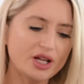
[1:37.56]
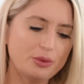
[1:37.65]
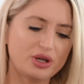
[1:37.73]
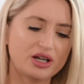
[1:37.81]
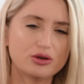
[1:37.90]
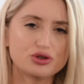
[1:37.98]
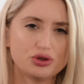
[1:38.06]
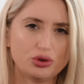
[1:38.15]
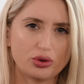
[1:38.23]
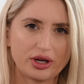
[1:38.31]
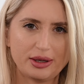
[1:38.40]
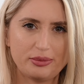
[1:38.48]
because
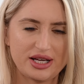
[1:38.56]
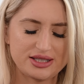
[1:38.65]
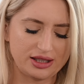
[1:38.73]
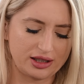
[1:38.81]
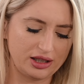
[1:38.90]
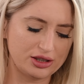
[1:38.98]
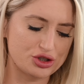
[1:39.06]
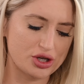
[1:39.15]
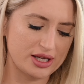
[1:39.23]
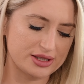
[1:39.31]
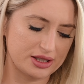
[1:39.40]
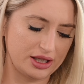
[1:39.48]
you can basically
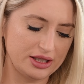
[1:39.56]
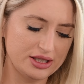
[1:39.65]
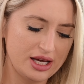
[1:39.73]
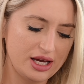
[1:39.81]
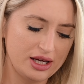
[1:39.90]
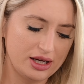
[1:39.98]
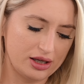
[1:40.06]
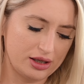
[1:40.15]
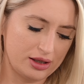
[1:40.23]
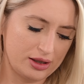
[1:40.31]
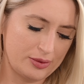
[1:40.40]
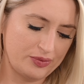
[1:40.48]
adjust it.
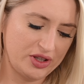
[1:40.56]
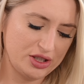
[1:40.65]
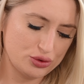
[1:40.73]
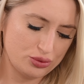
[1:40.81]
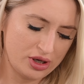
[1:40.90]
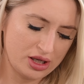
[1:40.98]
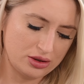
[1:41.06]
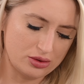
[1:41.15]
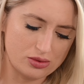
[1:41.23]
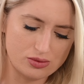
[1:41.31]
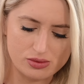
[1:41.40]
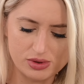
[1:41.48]
This one
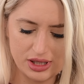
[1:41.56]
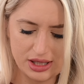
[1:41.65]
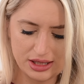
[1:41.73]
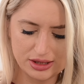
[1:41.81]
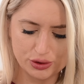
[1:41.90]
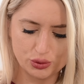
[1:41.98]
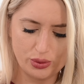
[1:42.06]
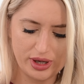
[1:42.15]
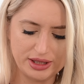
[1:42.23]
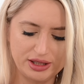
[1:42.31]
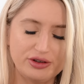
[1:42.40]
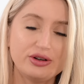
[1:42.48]
was
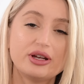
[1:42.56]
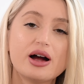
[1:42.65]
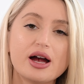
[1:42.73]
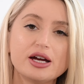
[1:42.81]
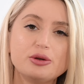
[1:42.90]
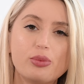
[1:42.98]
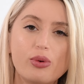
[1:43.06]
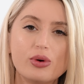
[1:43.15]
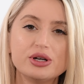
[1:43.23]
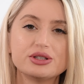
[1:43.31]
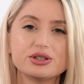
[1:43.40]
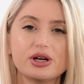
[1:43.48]

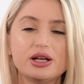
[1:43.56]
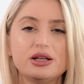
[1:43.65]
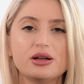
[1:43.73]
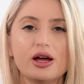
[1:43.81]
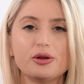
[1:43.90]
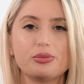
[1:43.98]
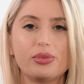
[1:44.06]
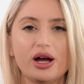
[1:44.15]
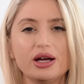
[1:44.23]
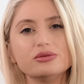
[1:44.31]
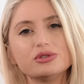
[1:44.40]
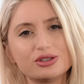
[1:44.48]
29.99
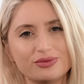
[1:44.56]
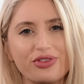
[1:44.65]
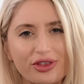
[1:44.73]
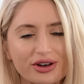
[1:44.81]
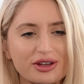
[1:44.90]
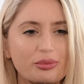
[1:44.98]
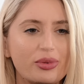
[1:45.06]
pounds, 30